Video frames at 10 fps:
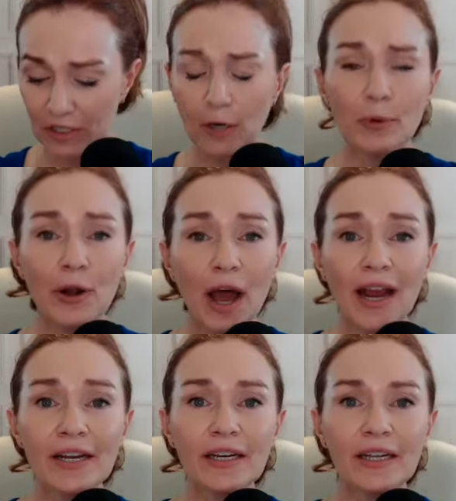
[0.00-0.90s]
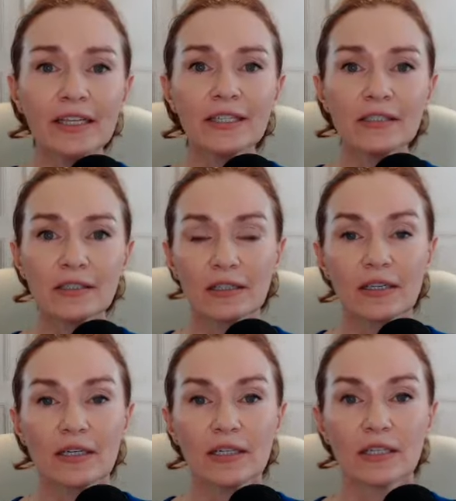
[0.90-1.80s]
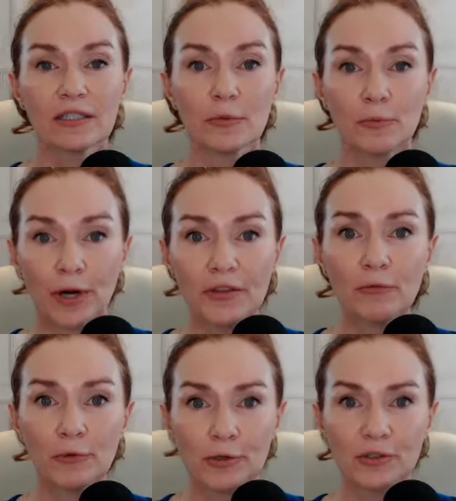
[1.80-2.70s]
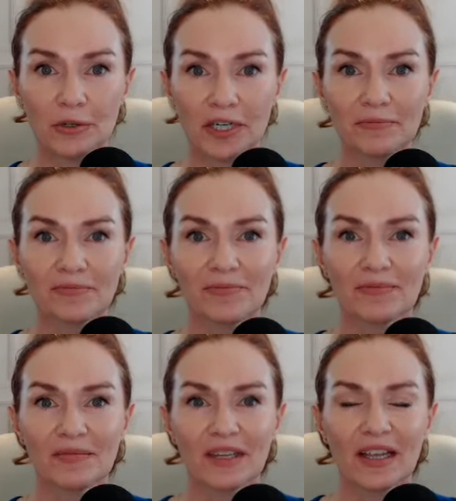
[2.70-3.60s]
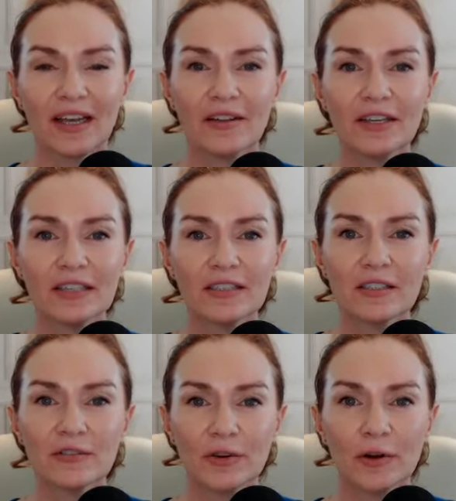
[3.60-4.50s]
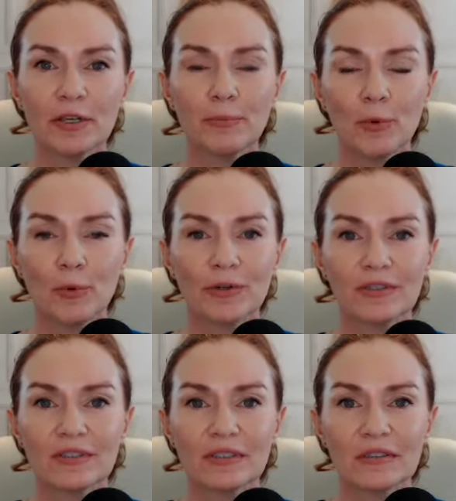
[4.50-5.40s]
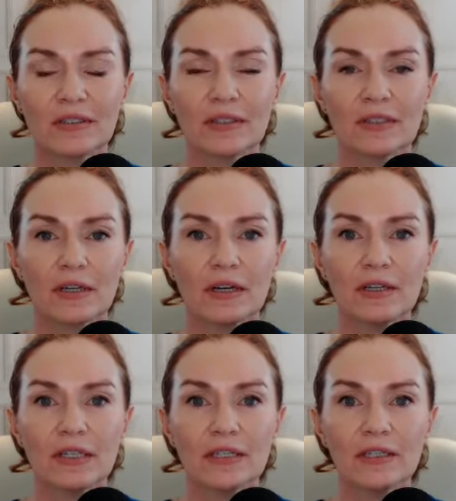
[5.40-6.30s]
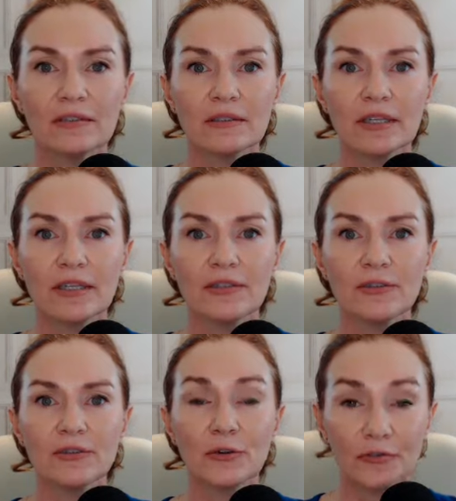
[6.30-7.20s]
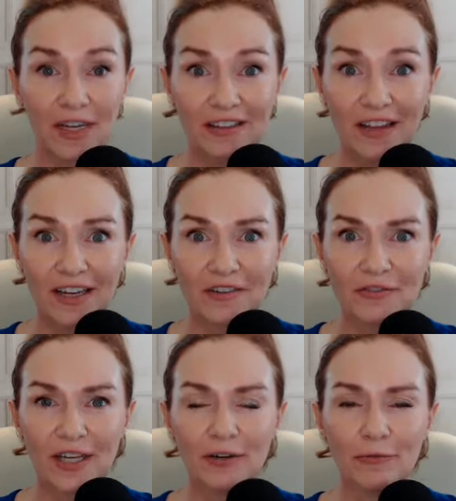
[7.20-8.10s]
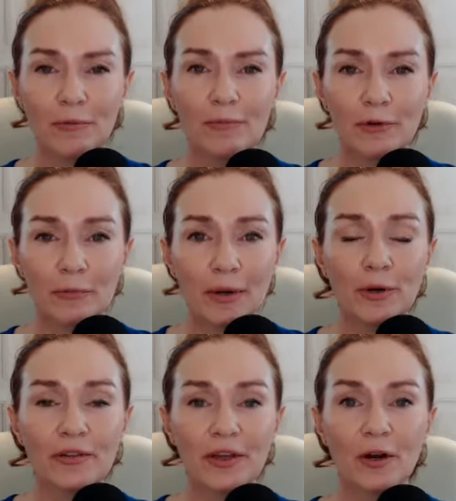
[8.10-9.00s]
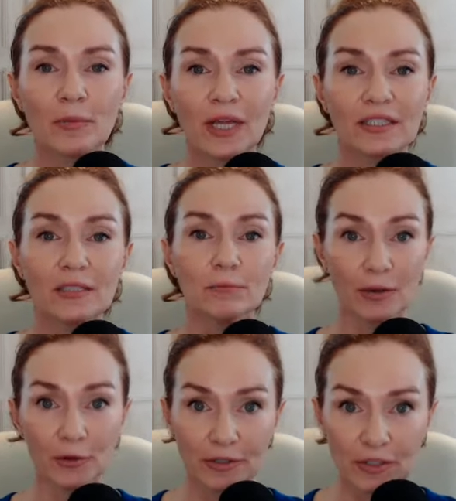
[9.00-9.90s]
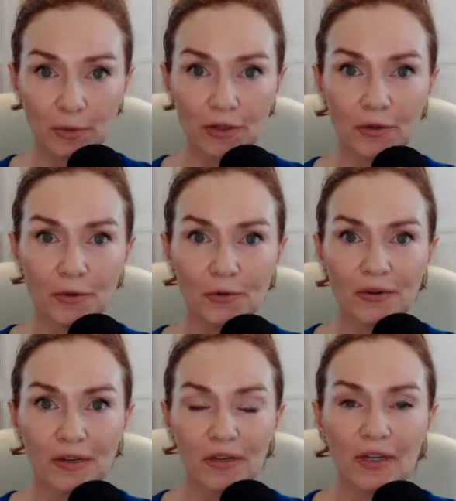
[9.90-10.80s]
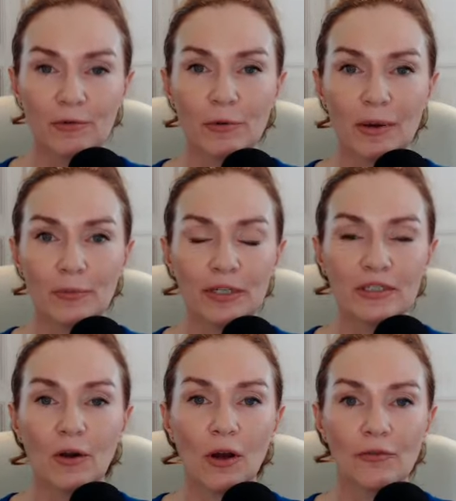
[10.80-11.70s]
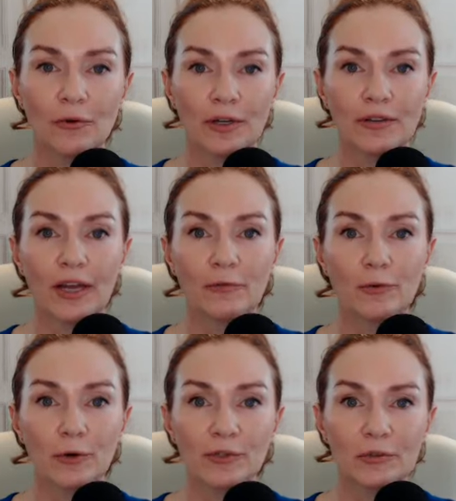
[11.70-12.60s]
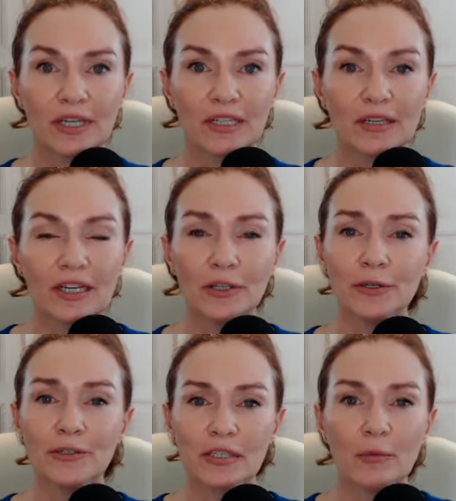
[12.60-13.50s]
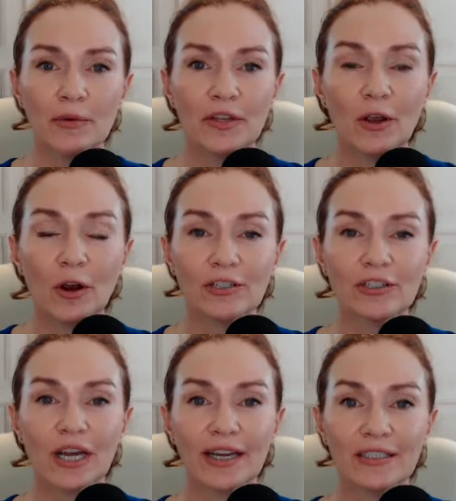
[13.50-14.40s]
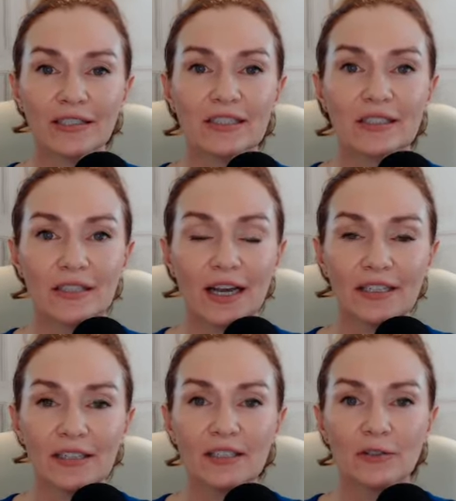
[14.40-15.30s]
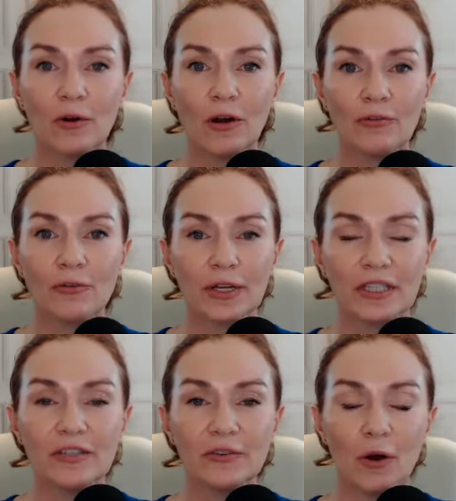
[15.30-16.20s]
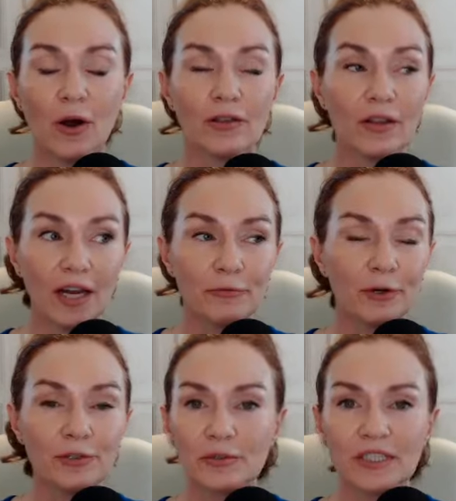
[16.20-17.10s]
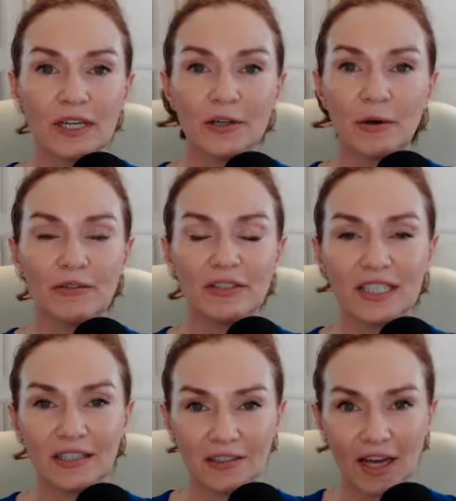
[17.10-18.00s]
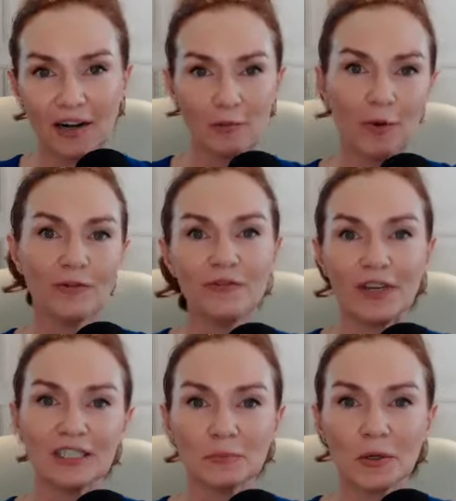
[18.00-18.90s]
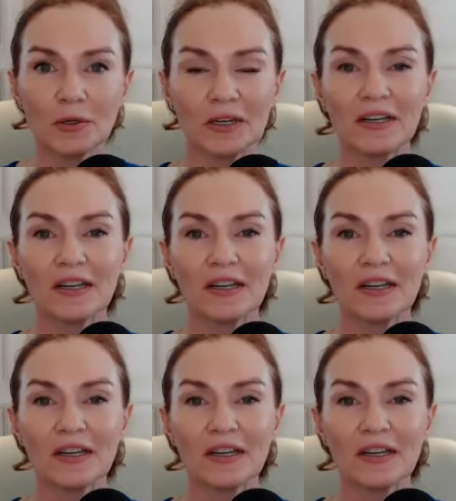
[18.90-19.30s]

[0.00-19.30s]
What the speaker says: Number nine is to pray the rosary. And I think this is very important in your faith life. And in remembering that our Blessed Mother is with you, remembering to offering that rosary. You know, some of the archdioceses and dioceses are offering even online rosaries. I know I've seen a lot of them on Facebook.